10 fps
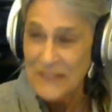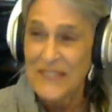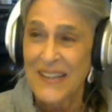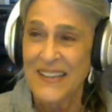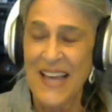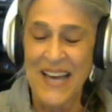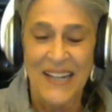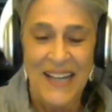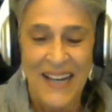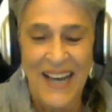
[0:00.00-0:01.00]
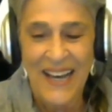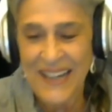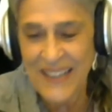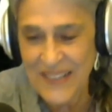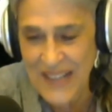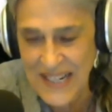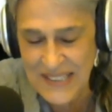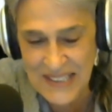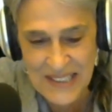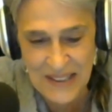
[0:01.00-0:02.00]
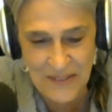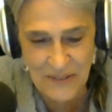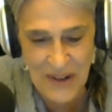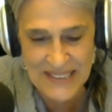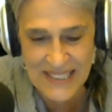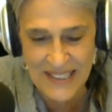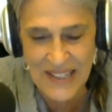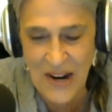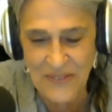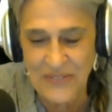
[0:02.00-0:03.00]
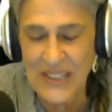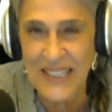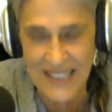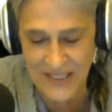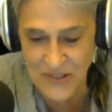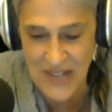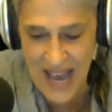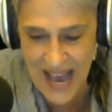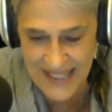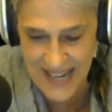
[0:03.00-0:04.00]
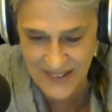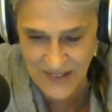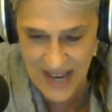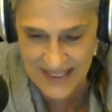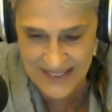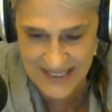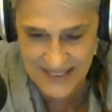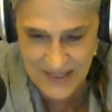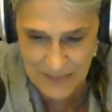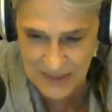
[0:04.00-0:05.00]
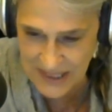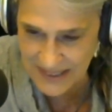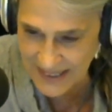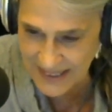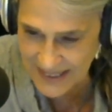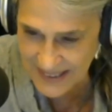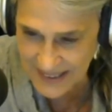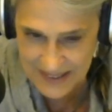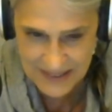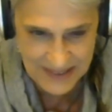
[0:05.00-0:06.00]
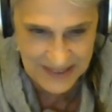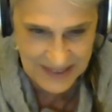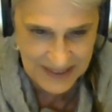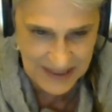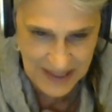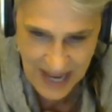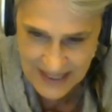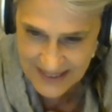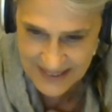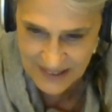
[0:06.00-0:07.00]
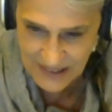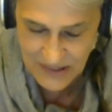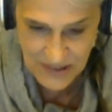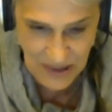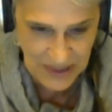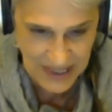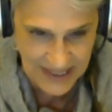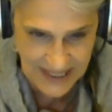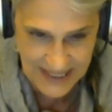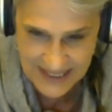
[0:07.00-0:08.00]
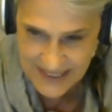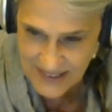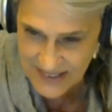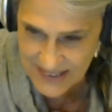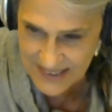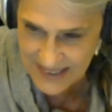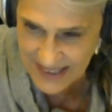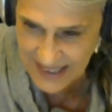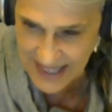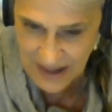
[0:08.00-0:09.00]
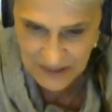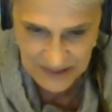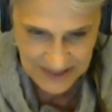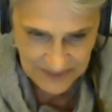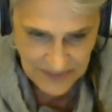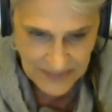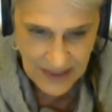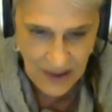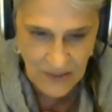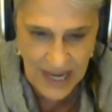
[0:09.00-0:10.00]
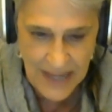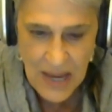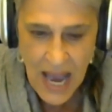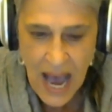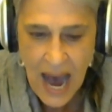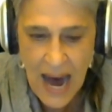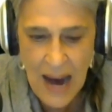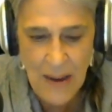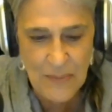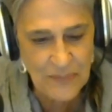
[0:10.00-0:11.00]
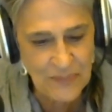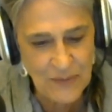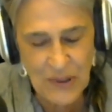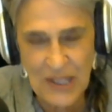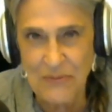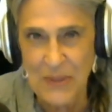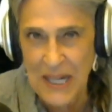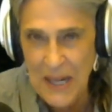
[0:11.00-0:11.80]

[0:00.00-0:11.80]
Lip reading: that the idea of renting an RV is not exactly something that there is no way to get this thing out. Okay, forgive me.